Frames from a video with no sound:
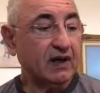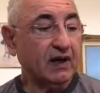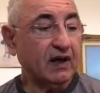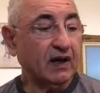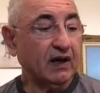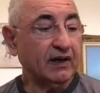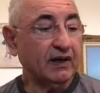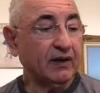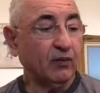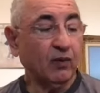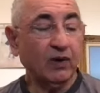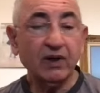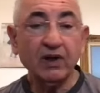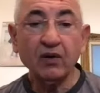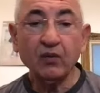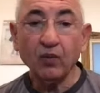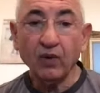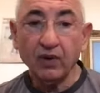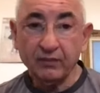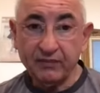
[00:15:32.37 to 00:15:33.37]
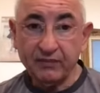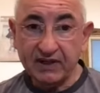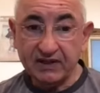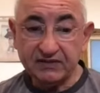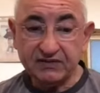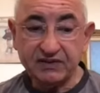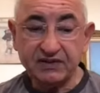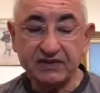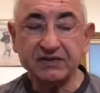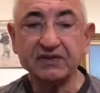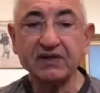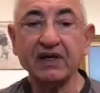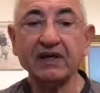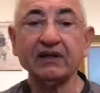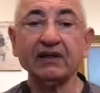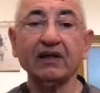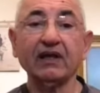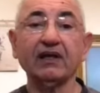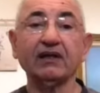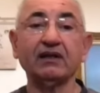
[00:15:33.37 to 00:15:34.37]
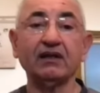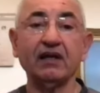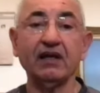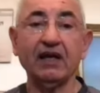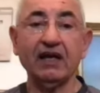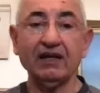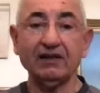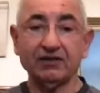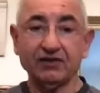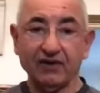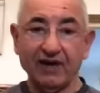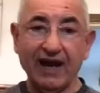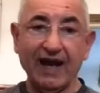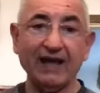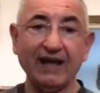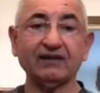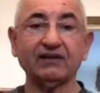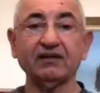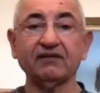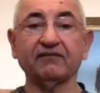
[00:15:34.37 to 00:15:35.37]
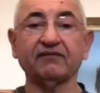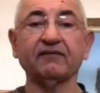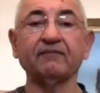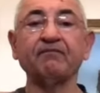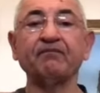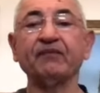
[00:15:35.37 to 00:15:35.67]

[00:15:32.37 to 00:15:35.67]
on a one-on-one basis and get interactive